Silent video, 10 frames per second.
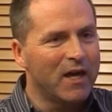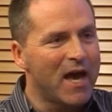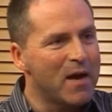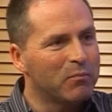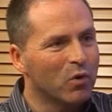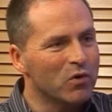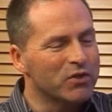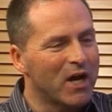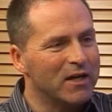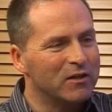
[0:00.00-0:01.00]
the airport
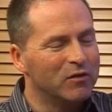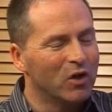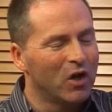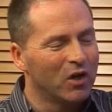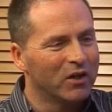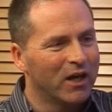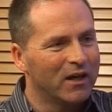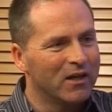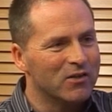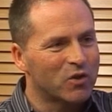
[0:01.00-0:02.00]
side of your
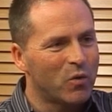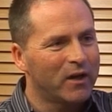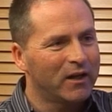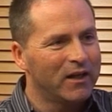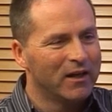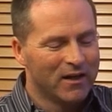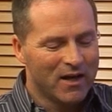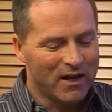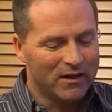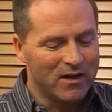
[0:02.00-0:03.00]
holiday as quickly
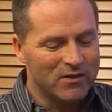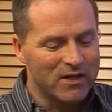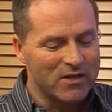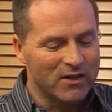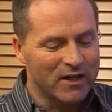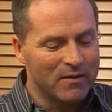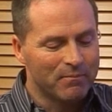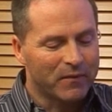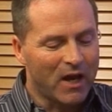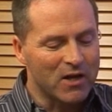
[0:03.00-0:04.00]
and as easily
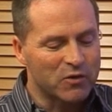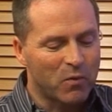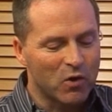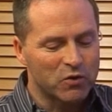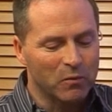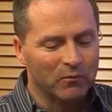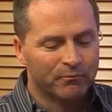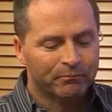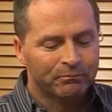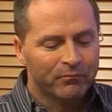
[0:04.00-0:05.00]
as
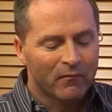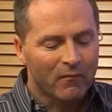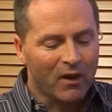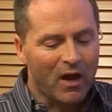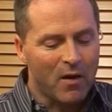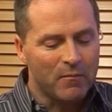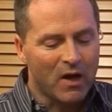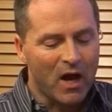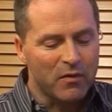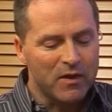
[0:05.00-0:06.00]
possible.
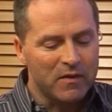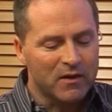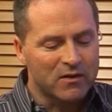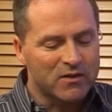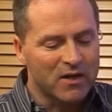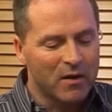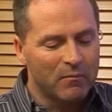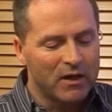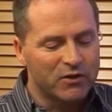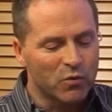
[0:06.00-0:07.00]
I think
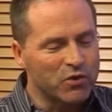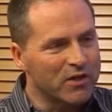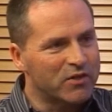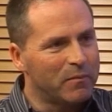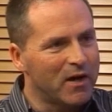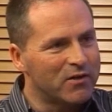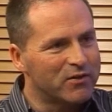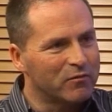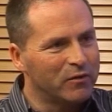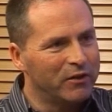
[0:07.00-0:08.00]
that it's always nice to buy
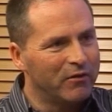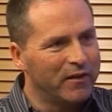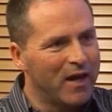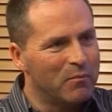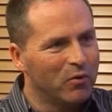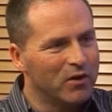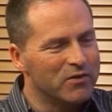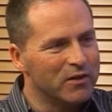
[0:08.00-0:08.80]
stuff when you're at the airport,